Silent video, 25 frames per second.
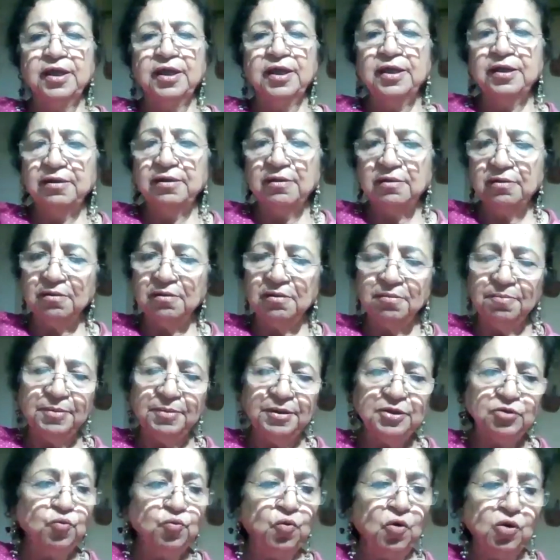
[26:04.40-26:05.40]
and
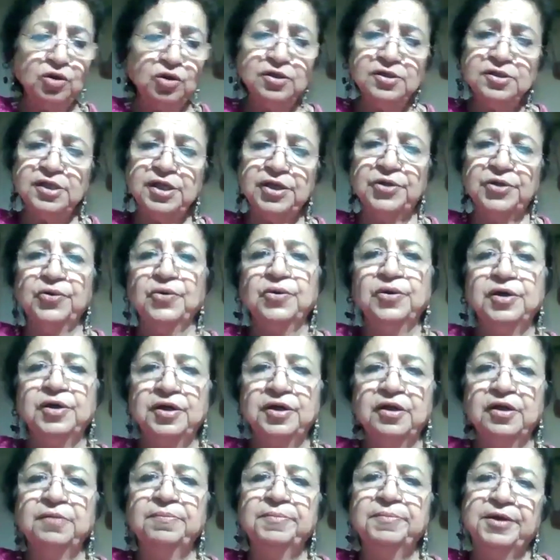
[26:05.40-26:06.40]
but water
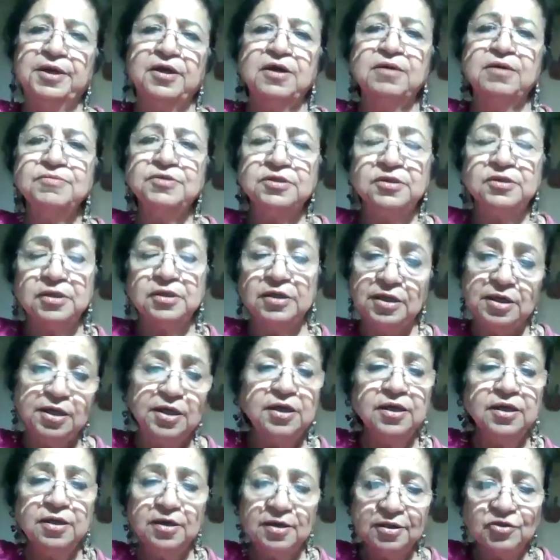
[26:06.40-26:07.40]
security becomes the
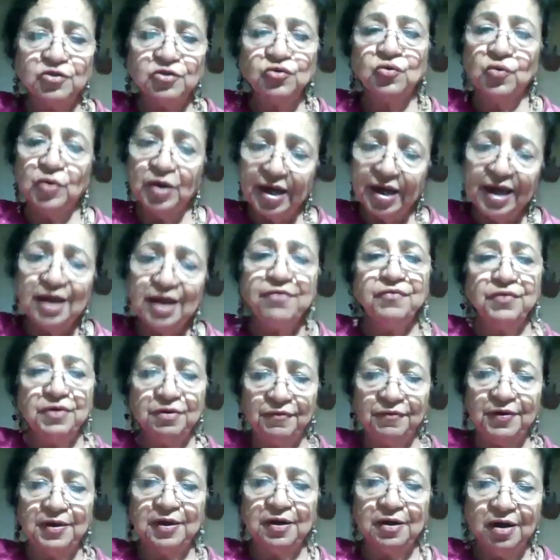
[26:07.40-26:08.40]
key issue
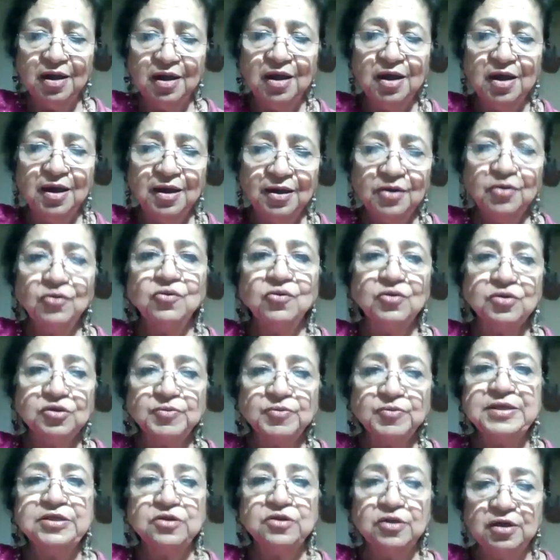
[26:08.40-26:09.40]
everywhere,
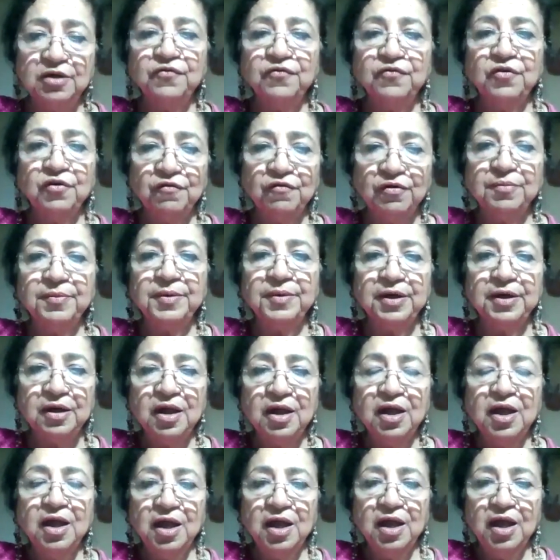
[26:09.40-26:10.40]
especially for women.
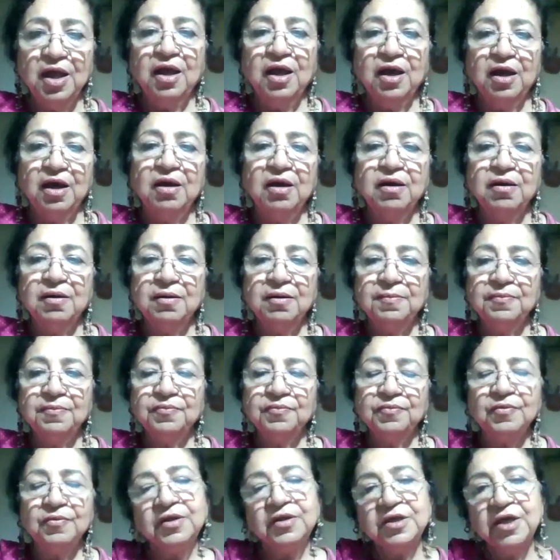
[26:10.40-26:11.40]

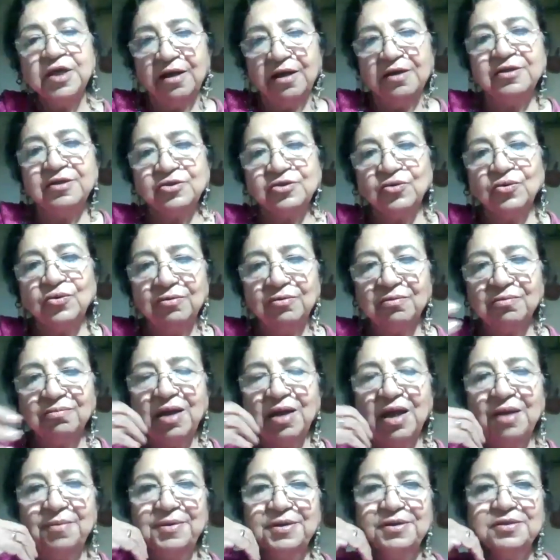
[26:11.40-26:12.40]
Yeah, so
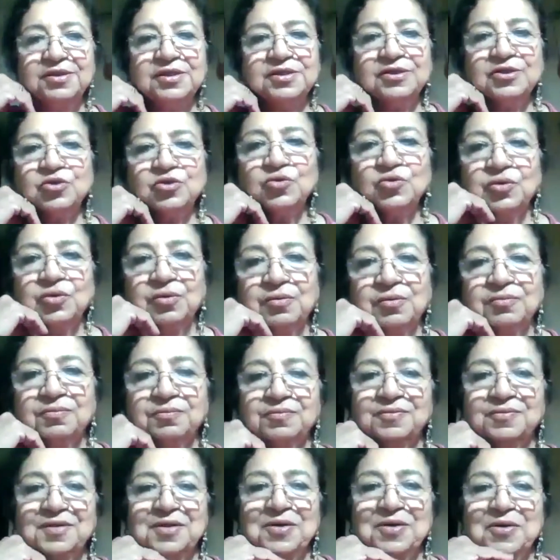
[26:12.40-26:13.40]
I mean, just to
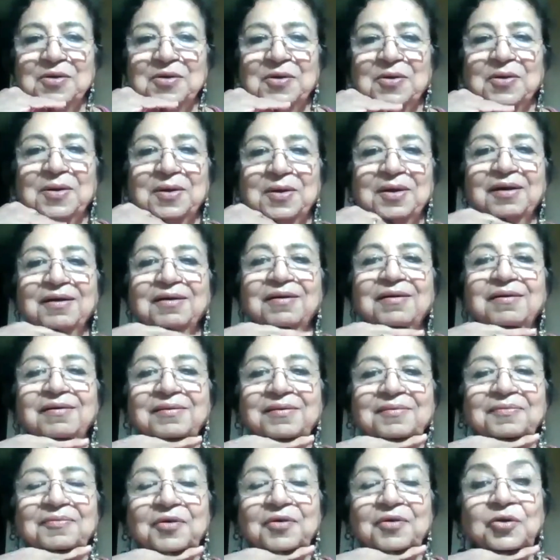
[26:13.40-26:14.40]

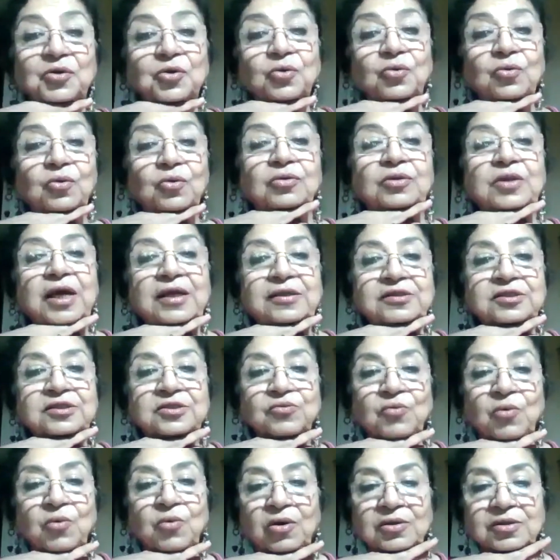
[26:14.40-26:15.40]
that's
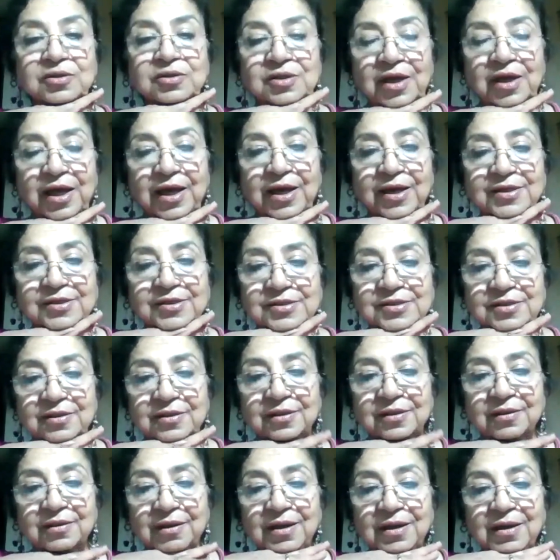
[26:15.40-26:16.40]
what has
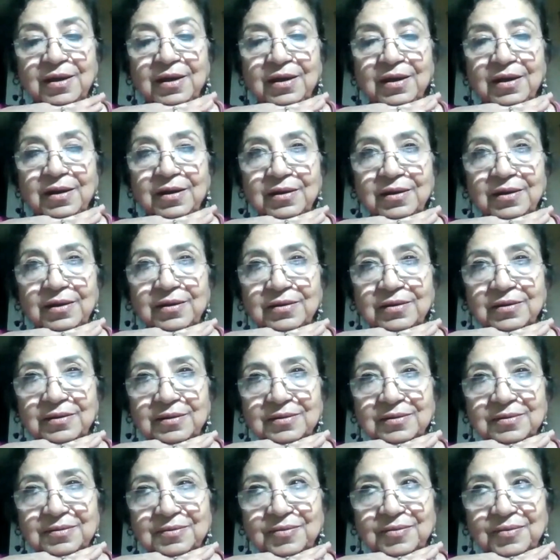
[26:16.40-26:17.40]

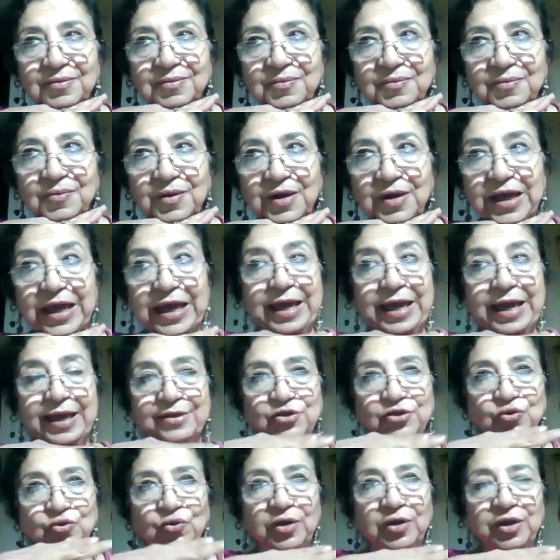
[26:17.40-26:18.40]

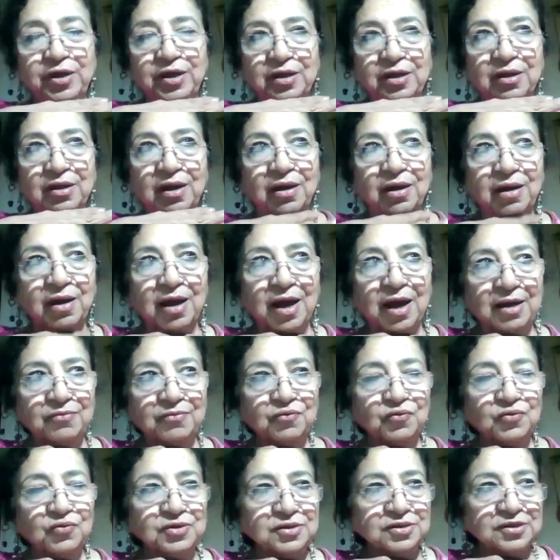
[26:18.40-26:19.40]
actually, I
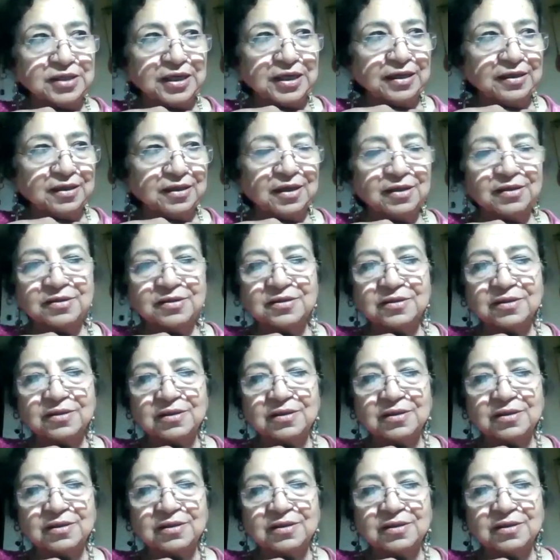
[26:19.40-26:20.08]
wouldn't say that